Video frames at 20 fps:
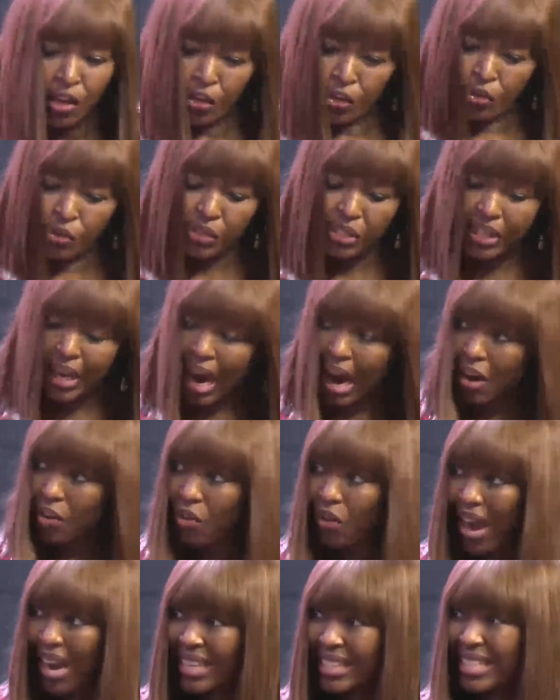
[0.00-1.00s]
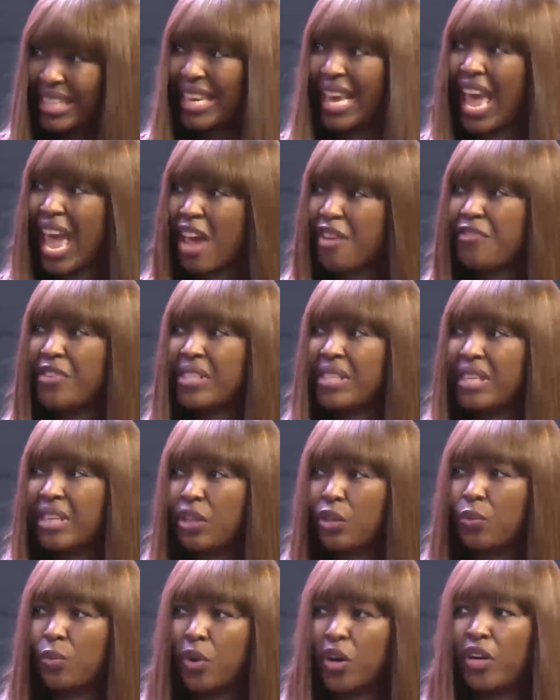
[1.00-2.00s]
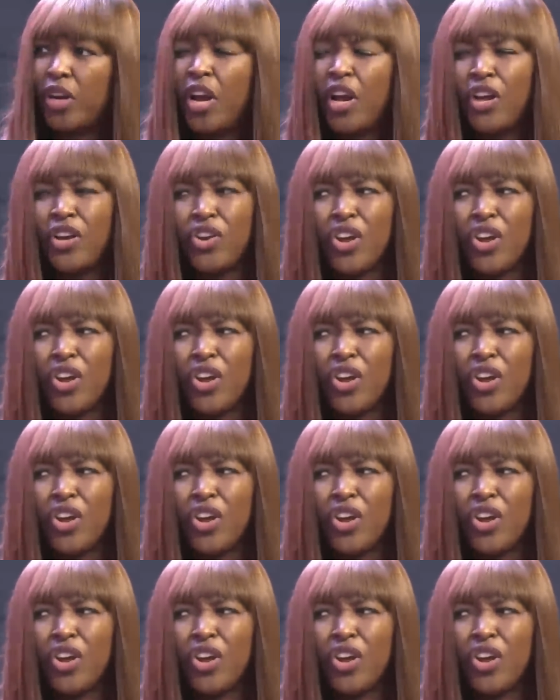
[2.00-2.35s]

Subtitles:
You see her writing every single word.